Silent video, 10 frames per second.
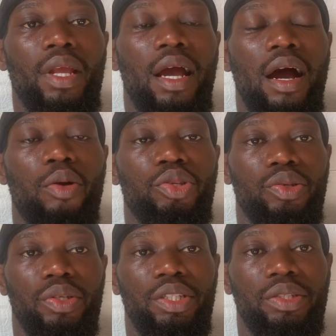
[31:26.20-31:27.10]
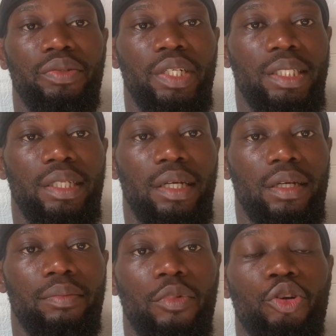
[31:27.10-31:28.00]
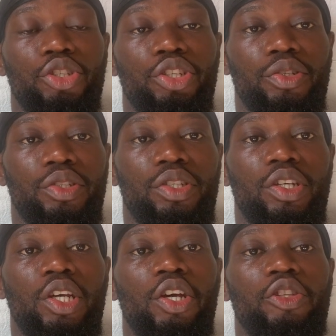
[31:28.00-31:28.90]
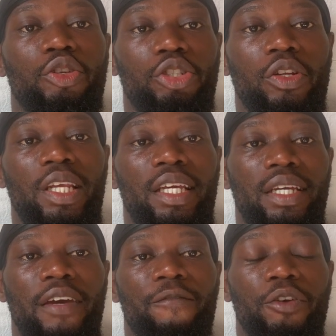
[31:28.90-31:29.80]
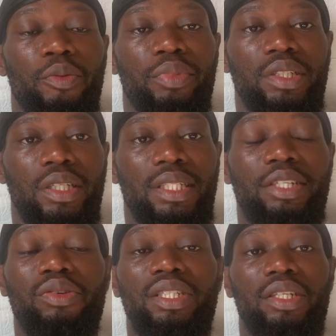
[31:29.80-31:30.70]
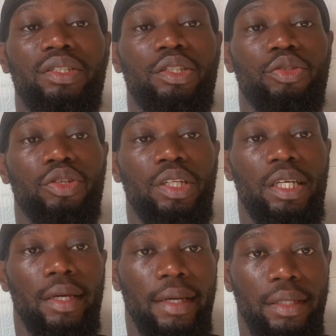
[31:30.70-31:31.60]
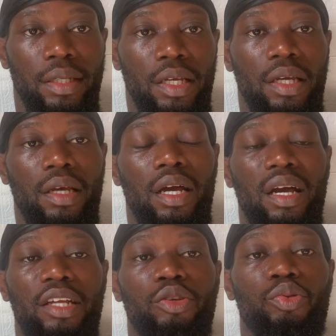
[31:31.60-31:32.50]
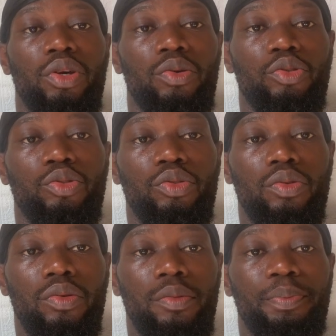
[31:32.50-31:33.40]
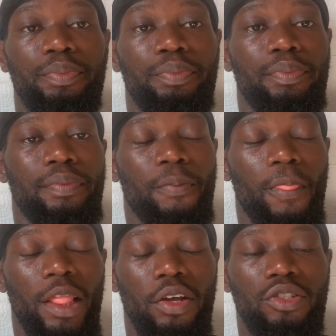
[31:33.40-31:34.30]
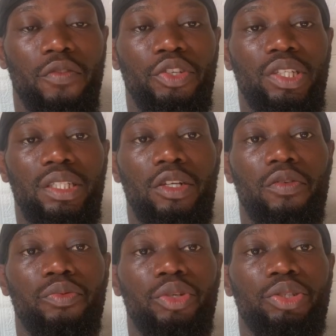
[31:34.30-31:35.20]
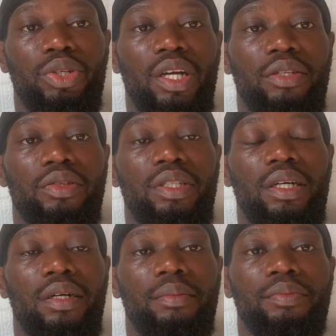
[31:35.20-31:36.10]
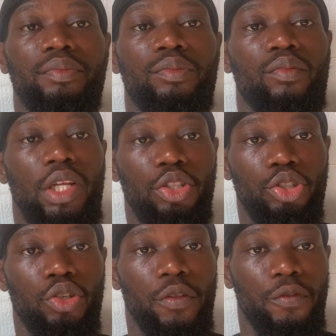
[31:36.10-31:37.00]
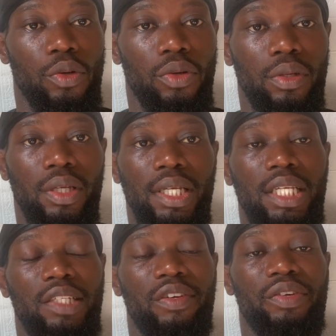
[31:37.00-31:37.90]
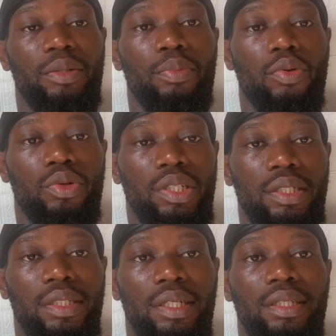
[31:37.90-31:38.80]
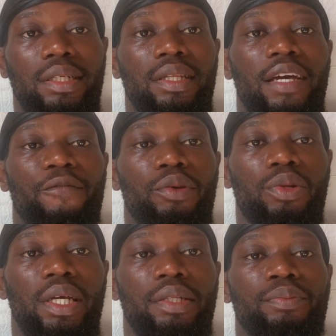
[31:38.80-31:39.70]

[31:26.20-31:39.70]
how to integrate or use Notion AI for your business. As long as you're using Notion AI, I know you know lots of uses of which you can use Notion for. It's very important, and then I feel like